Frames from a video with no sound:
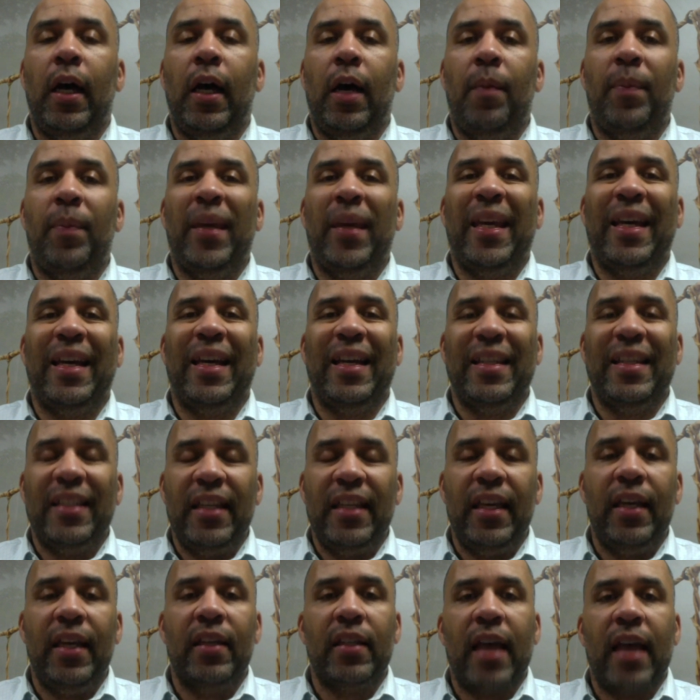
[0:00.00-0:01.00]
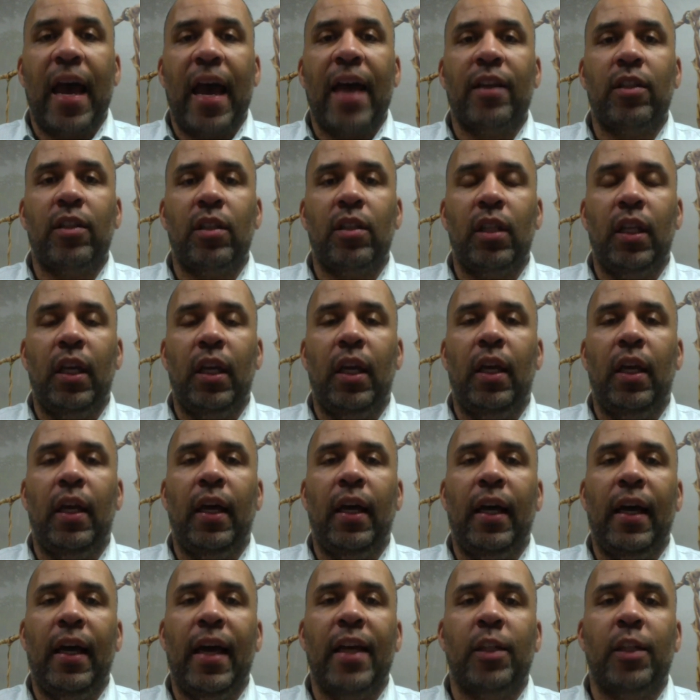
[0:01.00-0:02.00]
because he is actually
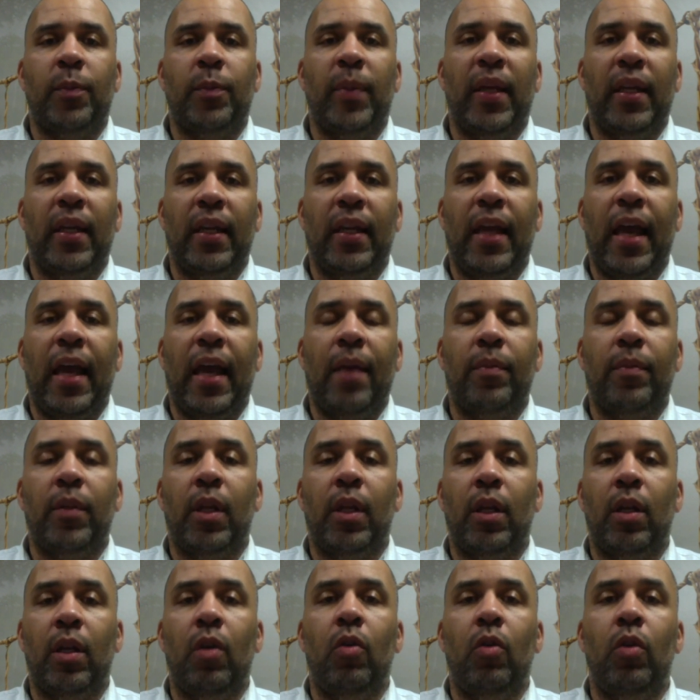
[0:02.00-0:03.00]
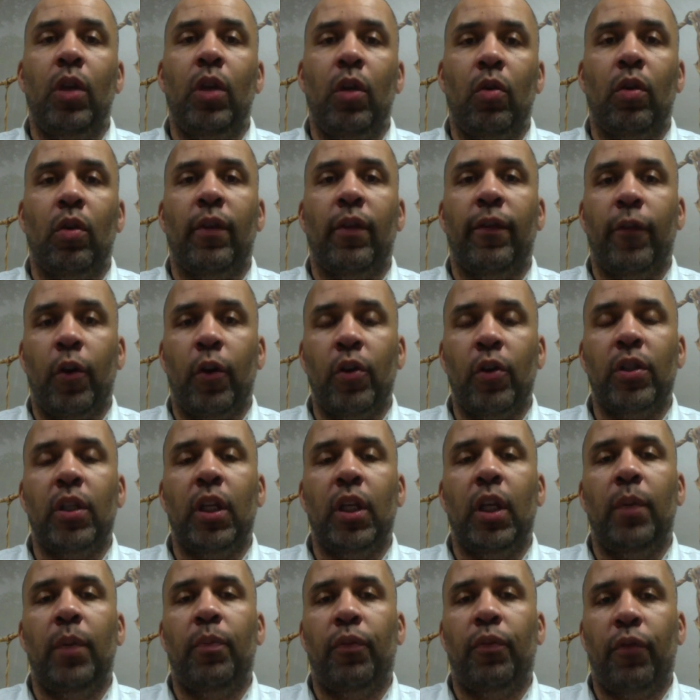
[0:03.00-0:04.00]
has been named the new
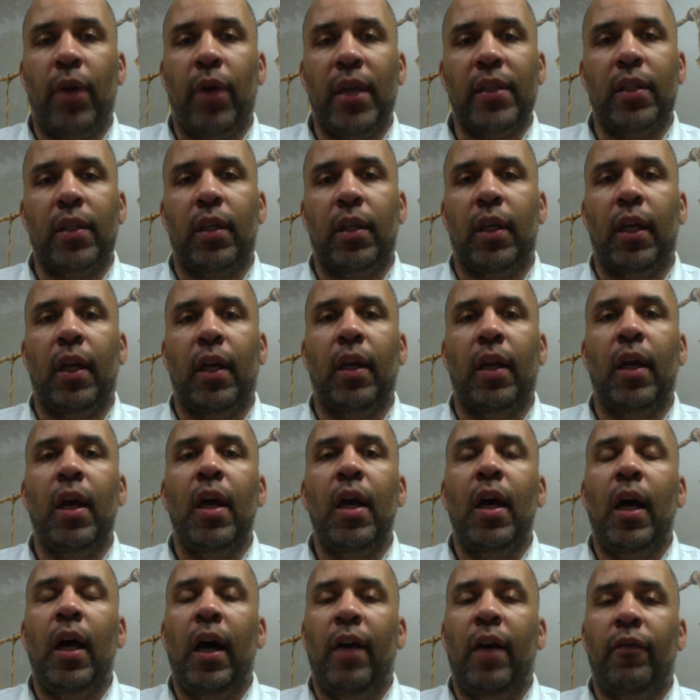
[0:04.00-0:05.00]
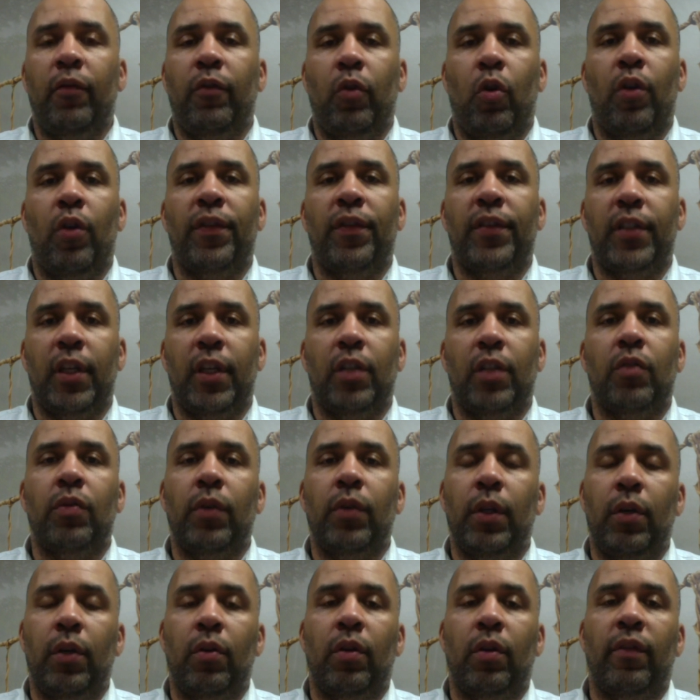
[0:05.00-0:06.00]
university president of North Central
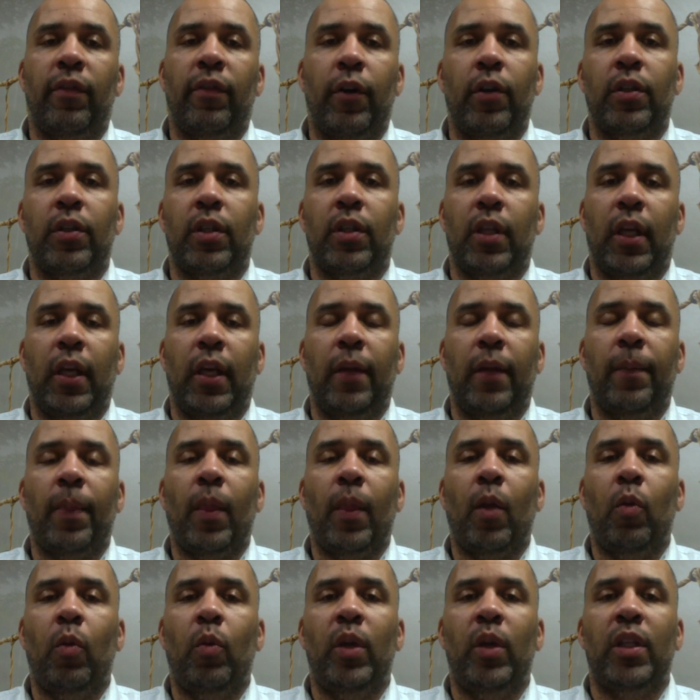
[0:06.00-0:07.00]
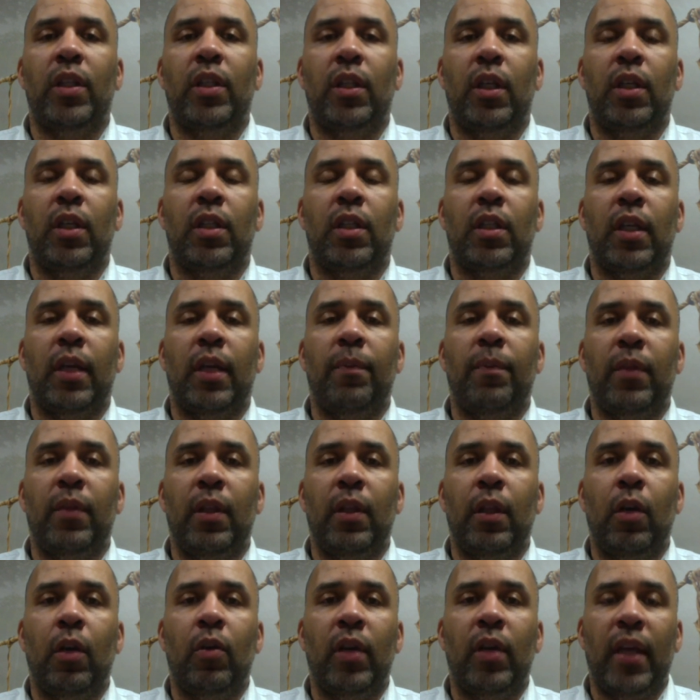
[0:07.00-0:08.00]
University, which is
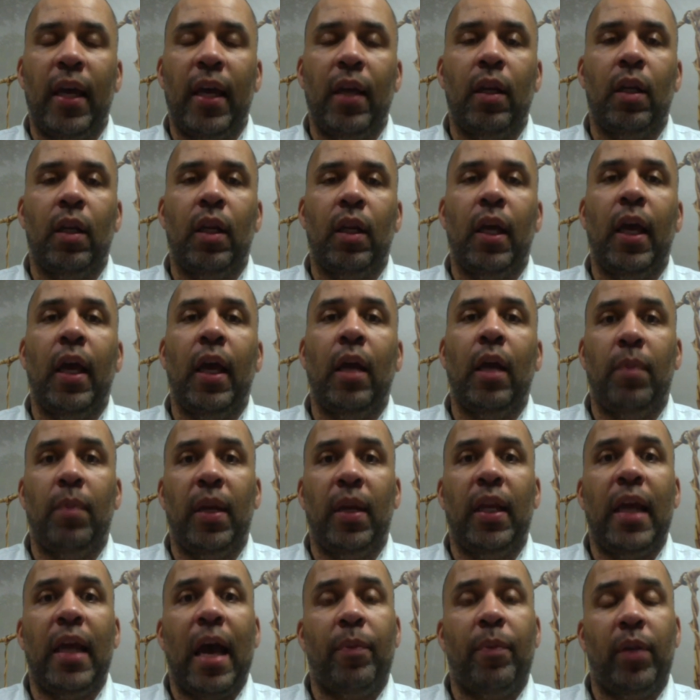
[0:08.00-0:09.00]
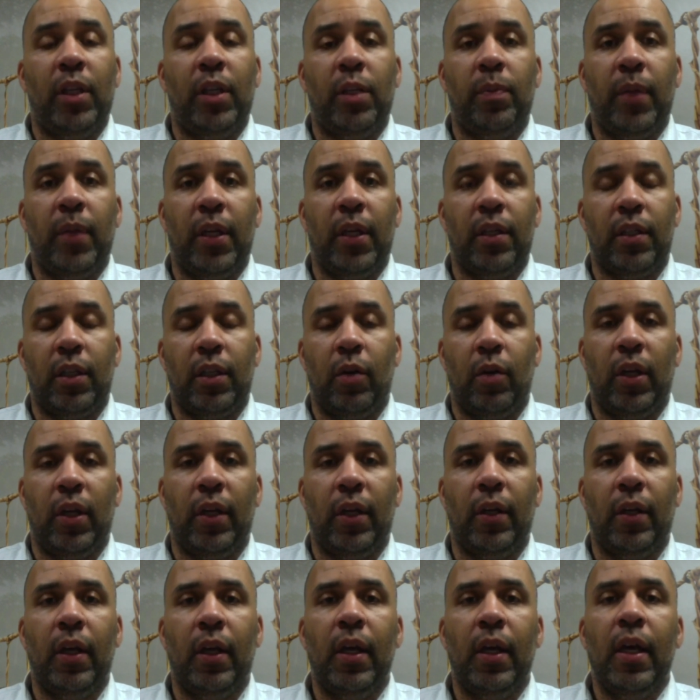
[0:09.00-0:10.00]
located in Minneapolis,
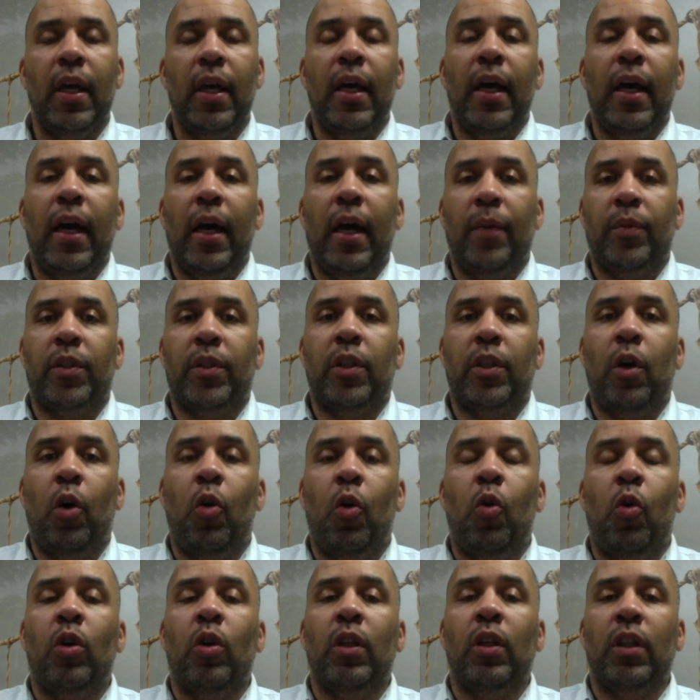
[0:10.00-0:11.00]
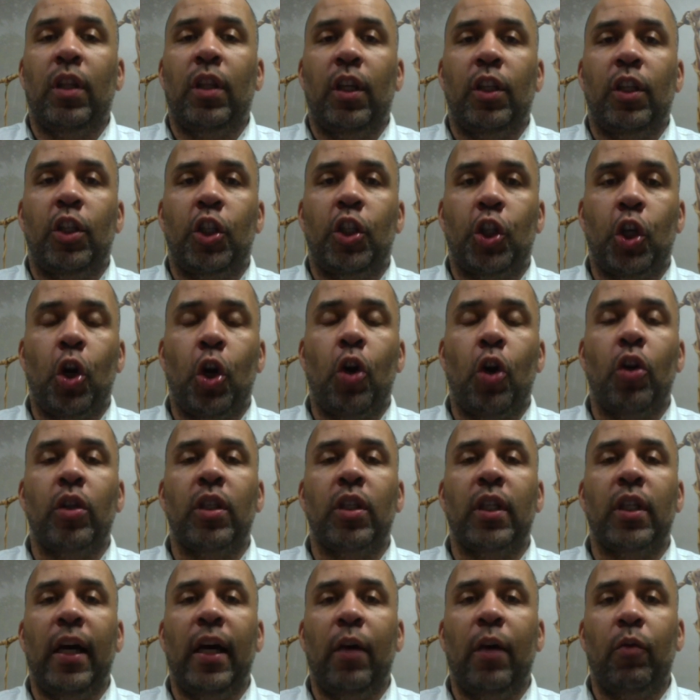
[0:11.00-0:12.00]
Minnesota. So the
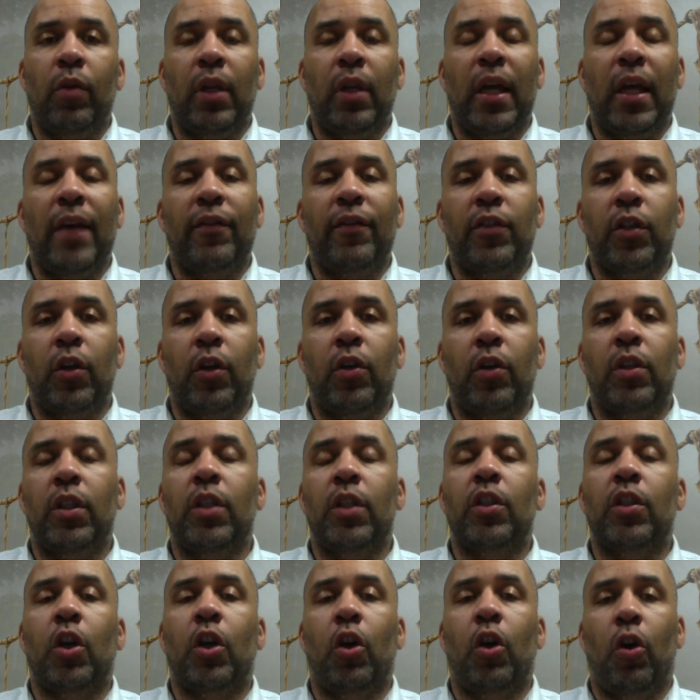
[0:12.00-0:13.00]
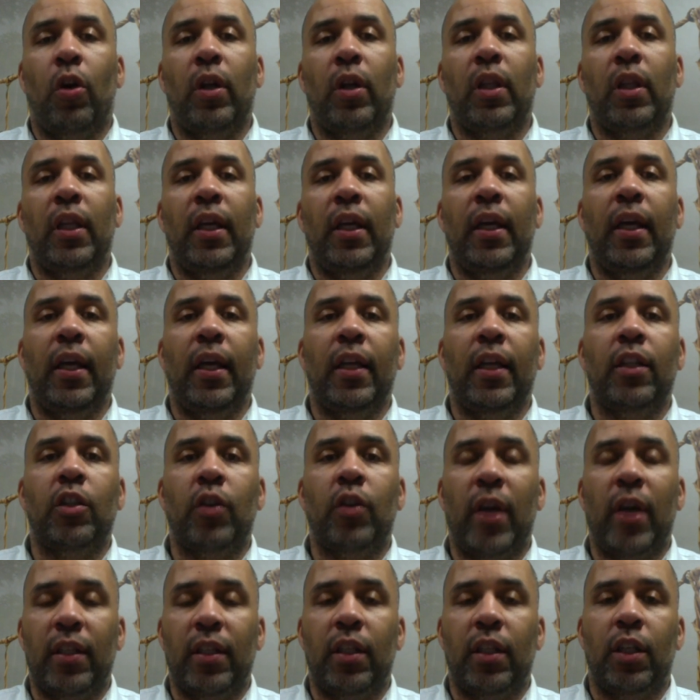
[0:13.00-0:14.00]
church, Real Life Church, is currently in
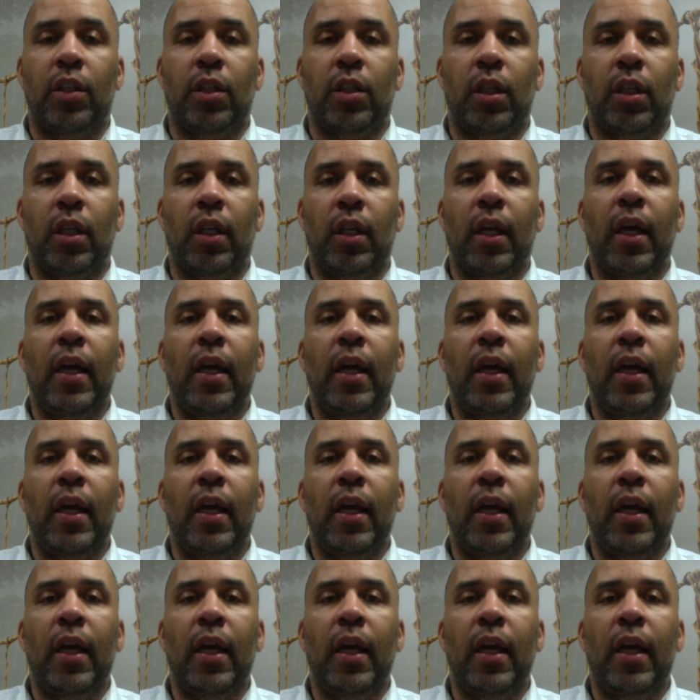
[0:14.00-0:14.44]
transition.